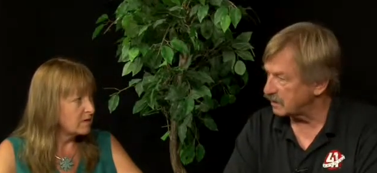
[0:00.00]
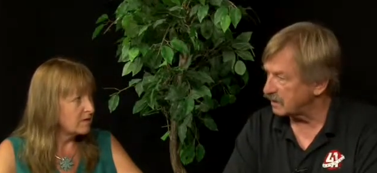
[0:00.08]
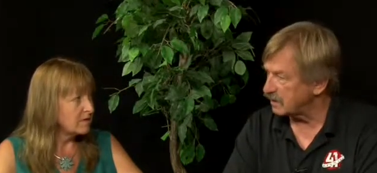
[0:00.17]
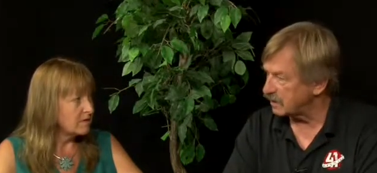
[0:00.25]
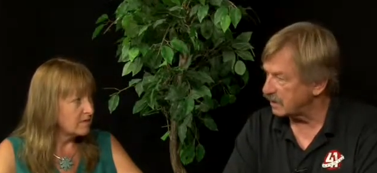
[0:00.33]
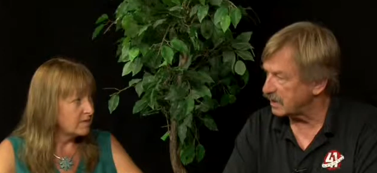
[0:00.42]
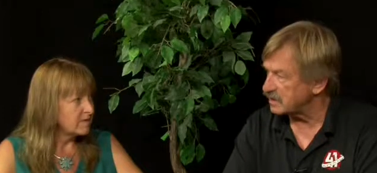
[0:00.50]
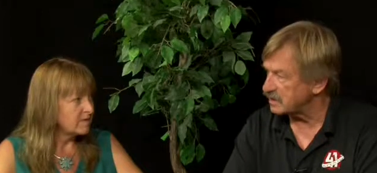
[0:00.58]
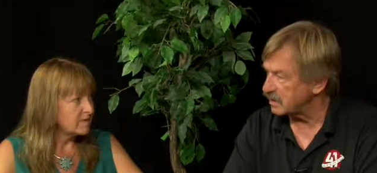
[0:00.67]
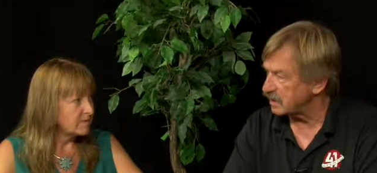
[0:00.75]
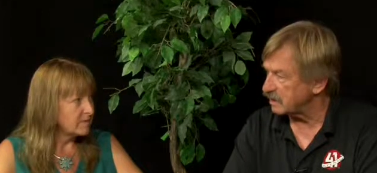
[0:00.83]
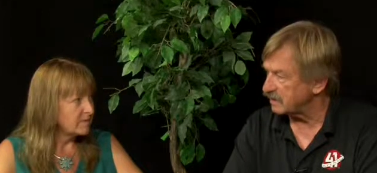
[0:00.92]
Speaker 1: and thanks
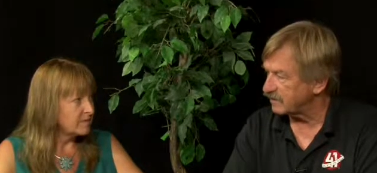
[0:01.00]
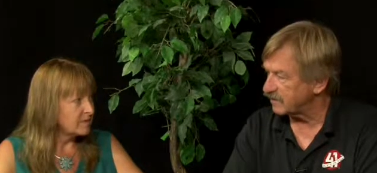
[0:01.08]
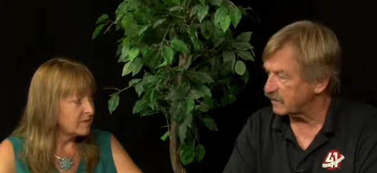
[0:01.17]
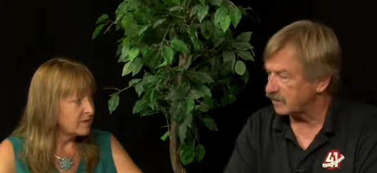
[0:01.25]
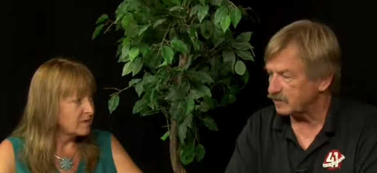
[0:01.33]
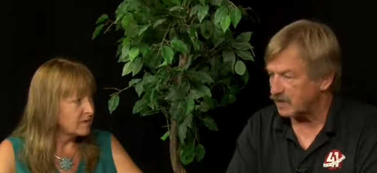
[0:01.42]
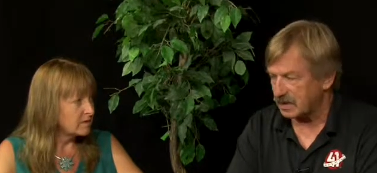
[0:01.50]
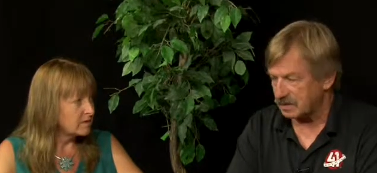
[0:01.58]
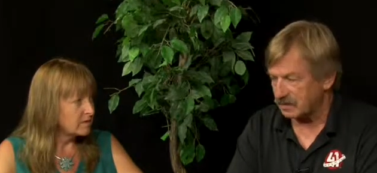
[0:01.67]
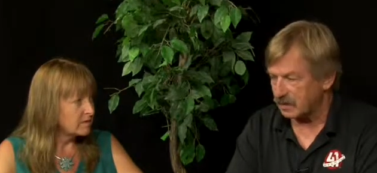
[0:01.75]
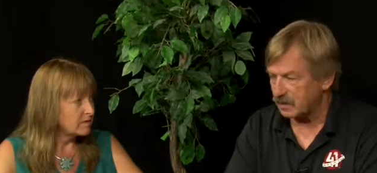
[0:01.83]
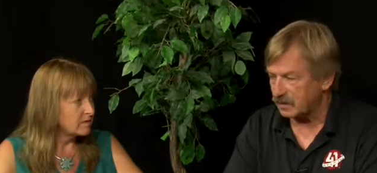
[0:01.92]
for
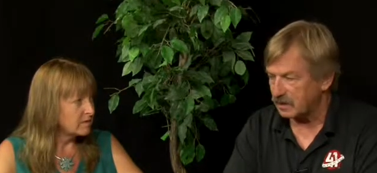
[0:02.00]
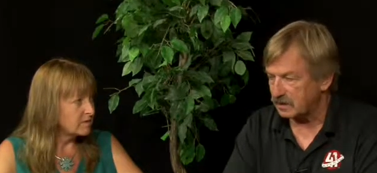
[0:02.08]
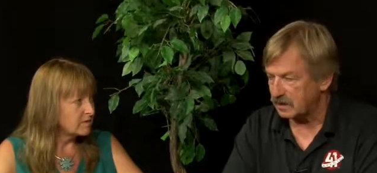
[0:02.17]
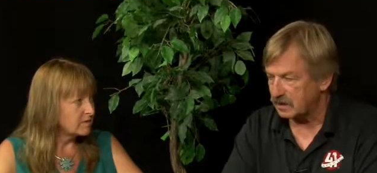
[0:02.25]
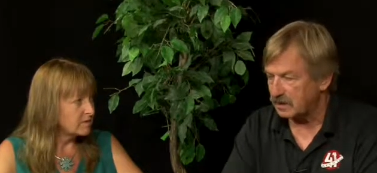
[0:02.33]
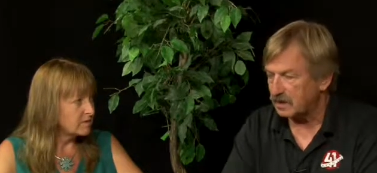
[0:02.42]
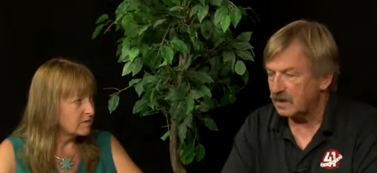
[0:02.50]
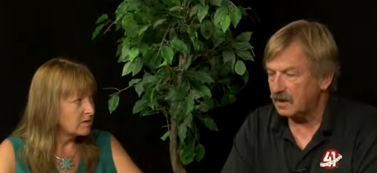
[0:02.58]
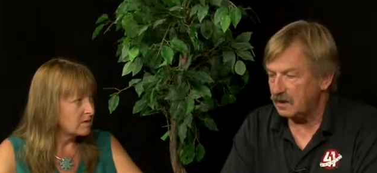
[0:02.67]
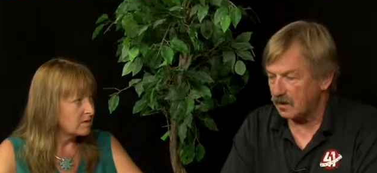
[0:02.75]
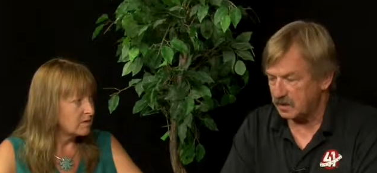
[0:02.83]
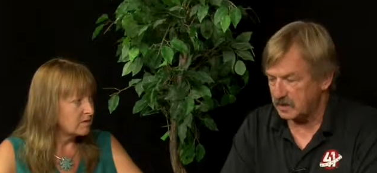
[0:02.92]
partnering with
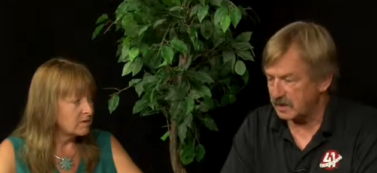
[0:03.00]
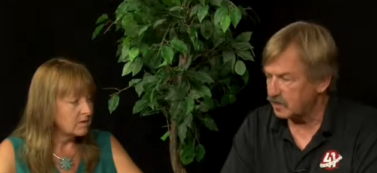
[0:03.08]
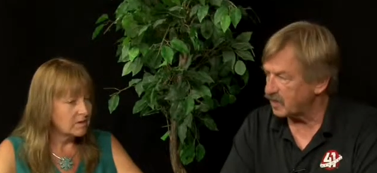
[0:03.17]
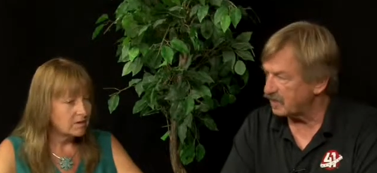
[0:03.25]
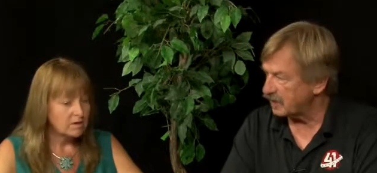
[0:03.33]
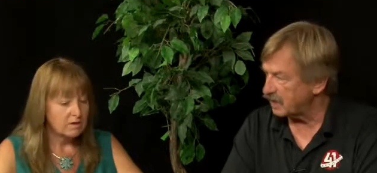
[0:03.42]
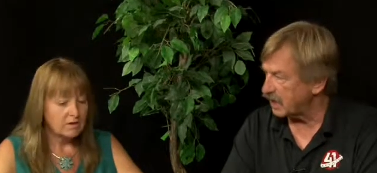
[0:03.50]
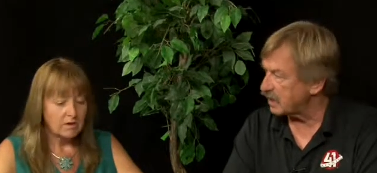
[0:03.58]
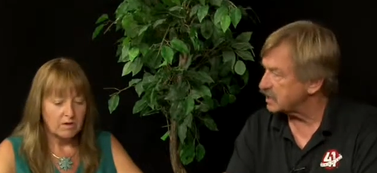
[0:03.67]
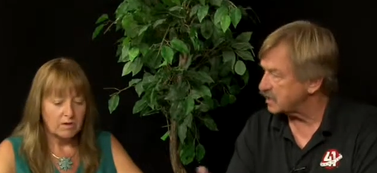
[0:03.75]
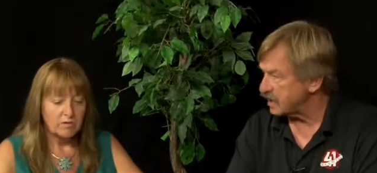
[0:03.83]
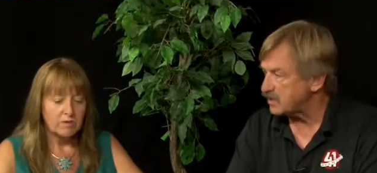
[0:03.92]
Home Depot for that
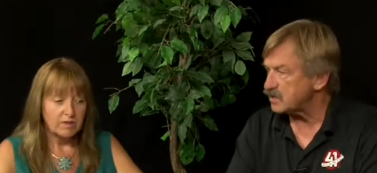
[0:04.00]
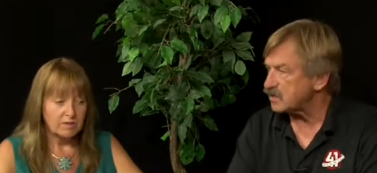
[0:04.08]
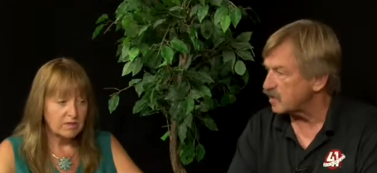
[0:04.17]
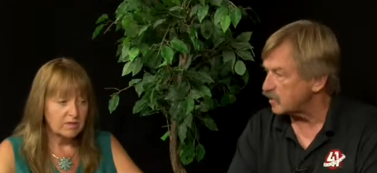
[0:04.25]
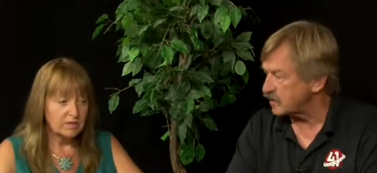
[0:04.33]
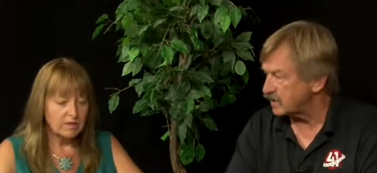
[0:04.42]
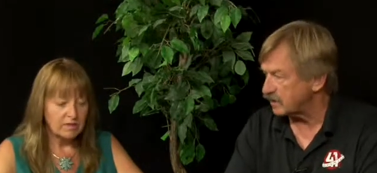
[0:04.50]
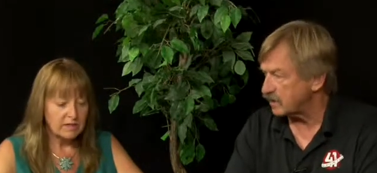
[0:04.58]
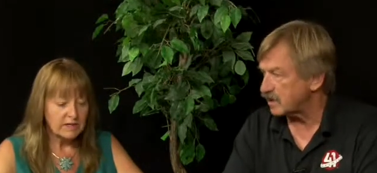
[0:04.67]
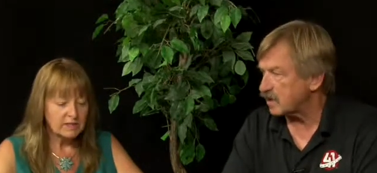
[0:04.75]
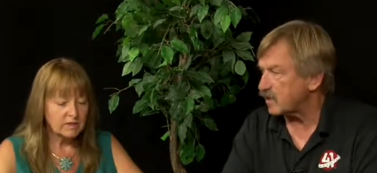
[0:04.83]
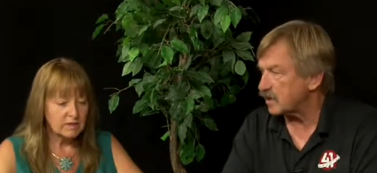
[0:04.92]
because oh, they do so much for
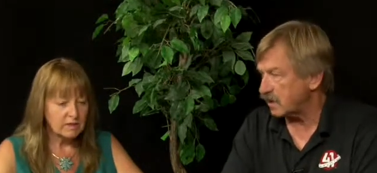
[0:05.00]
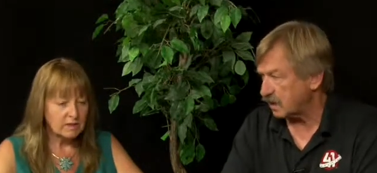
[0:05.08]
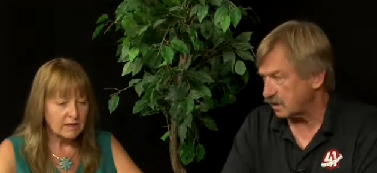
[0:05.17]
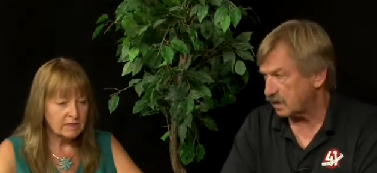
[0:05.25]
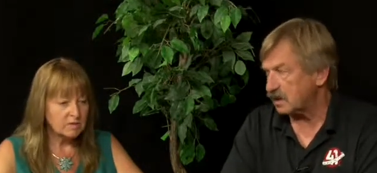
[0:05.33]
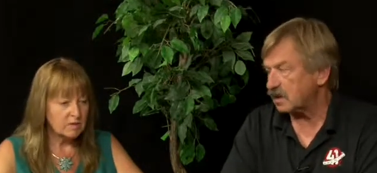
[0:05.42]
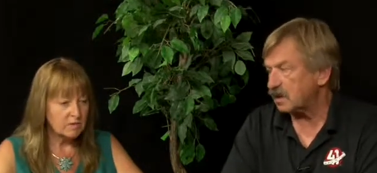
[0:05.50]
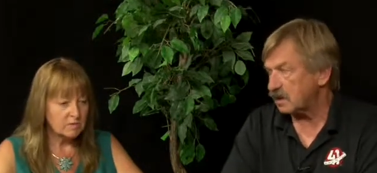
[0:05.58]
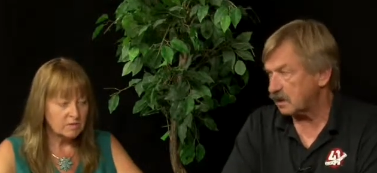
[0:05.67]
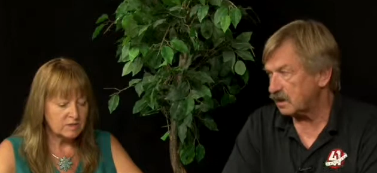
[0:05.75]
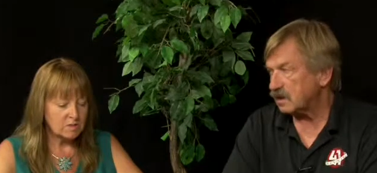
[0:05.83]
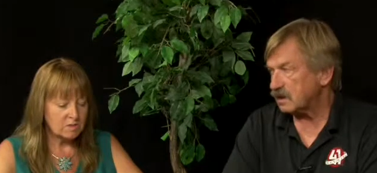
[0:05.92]
thanks, the community. Thanks
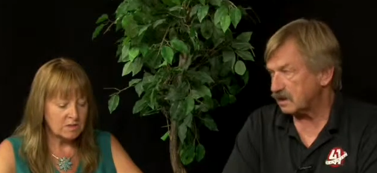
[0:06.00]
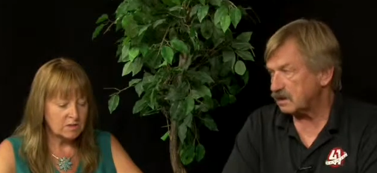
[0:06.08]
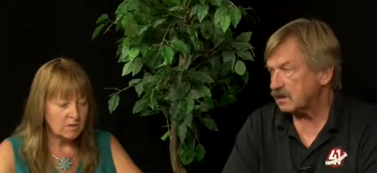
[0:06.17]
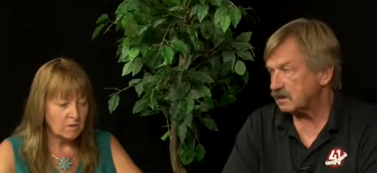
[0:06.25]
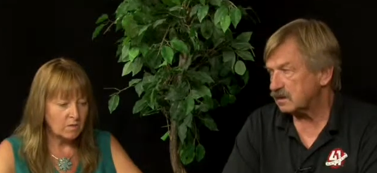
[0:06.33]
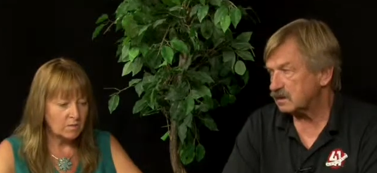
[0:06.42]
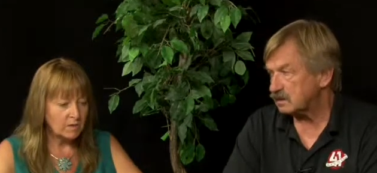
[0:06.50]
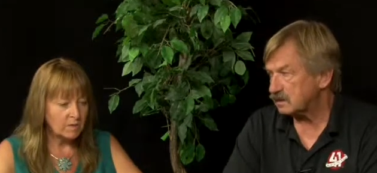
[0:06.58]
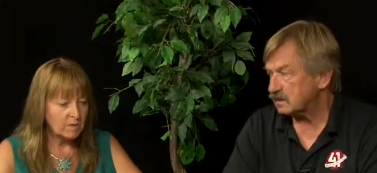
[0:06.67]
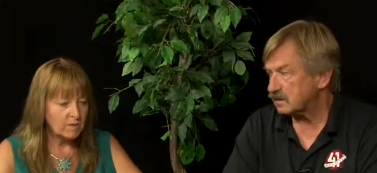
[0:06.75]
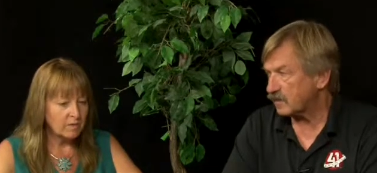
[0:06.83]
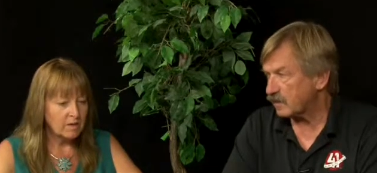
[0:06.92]
Speaker 2: so much to Home
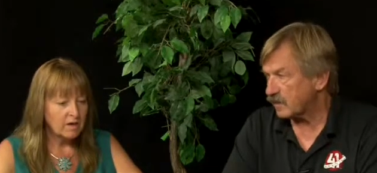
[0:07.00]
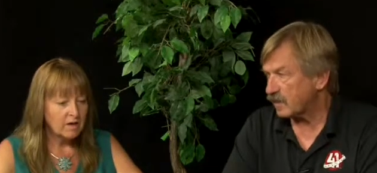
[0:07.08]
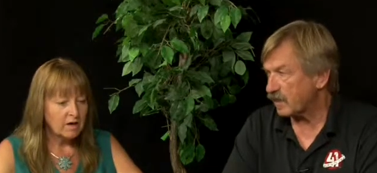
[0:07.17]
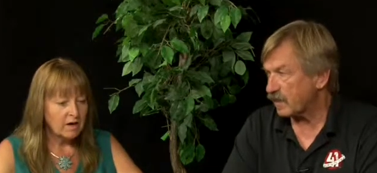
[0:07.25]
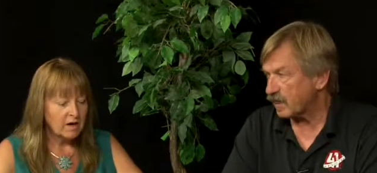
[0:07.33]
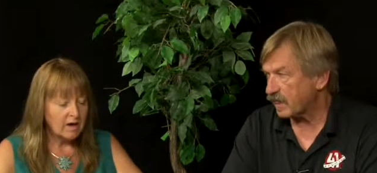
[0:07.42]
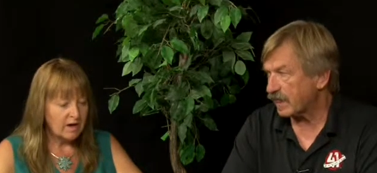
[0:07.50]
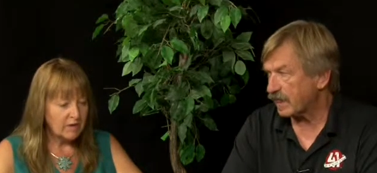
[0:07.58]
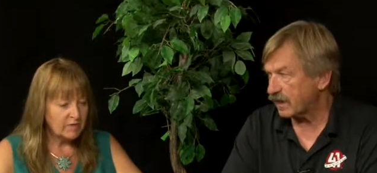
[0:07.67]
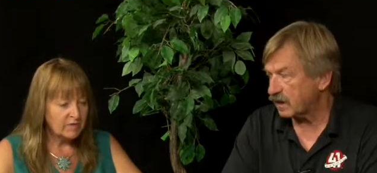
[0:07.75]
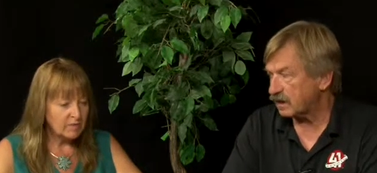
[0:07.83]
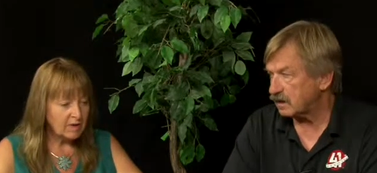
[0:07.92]
Depot.
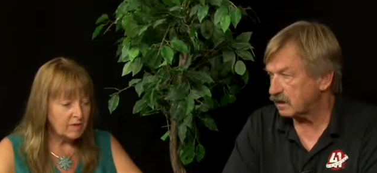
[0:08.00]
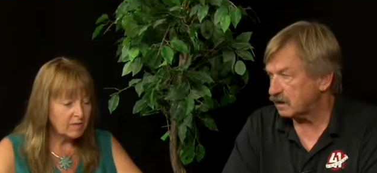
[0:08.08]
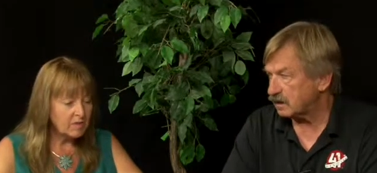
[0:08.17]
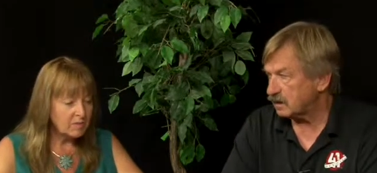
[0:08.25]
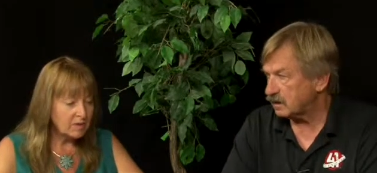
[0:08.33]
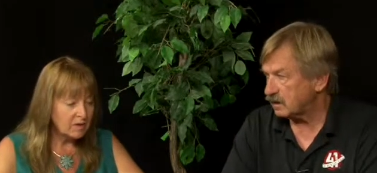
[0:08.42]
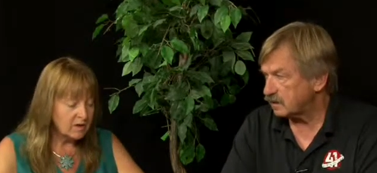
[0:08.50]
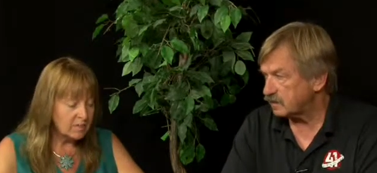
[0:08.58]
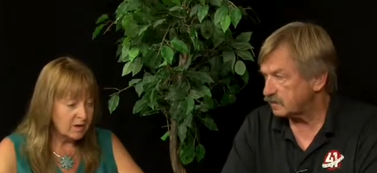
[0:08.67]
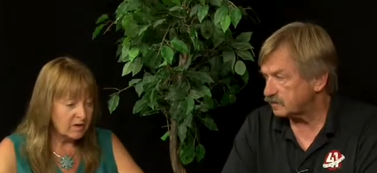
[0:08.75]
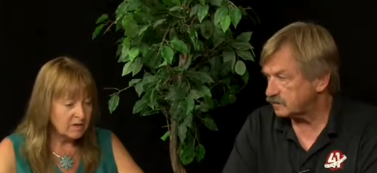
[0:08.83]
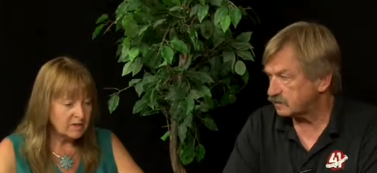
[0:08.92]
Um, some other community
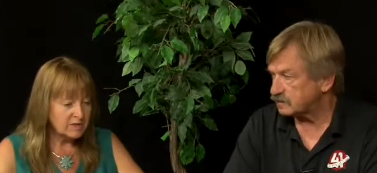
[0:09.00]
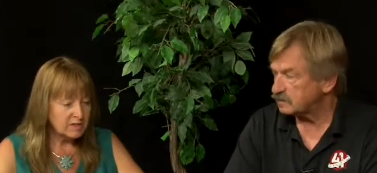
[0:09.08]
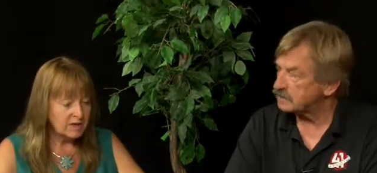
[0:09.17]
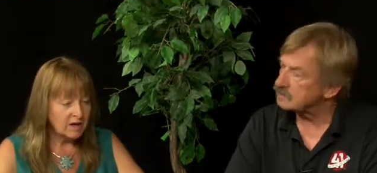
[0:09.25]
partners we